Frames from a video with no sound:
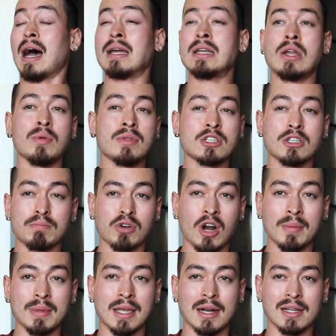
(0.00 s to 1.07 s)
I know this will
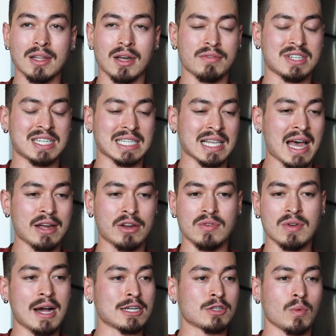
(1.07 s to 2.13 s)
probably get a lot of slack.
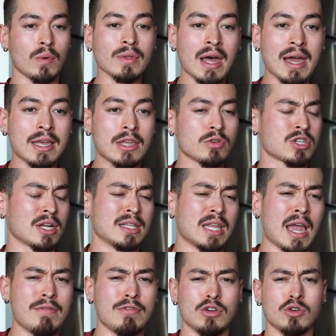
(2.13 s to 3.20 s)
You guys won't like it. You'll say,
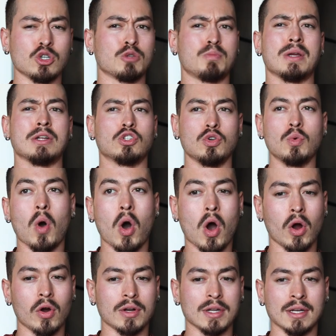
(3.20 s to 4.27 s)
David, you're just being too
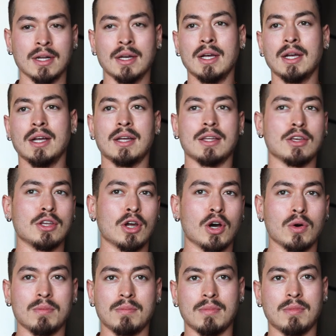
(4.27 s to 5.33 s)
hard and, you
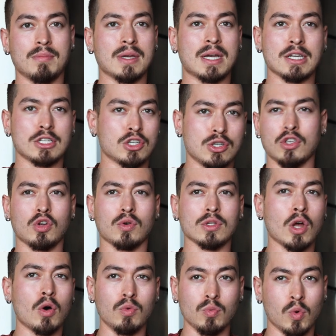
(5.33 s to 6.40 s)
know, because you're a
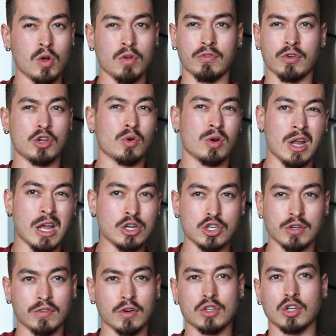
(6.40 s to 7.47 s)
lone wolf or you're an
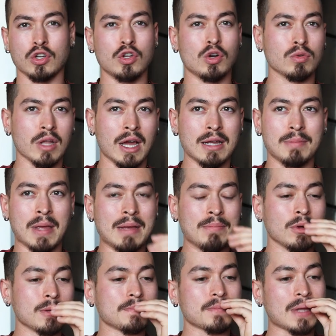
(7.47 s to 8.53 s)
introvert, so you don't like
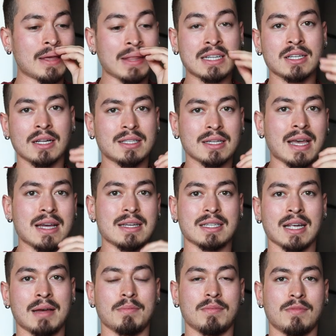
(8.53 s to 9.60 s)
people. And that's not the case.
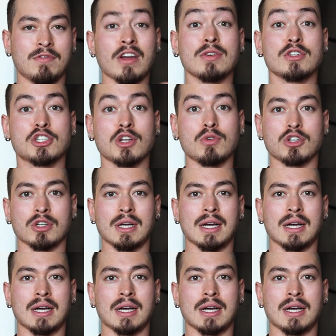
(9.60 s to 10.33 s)
I'm very social.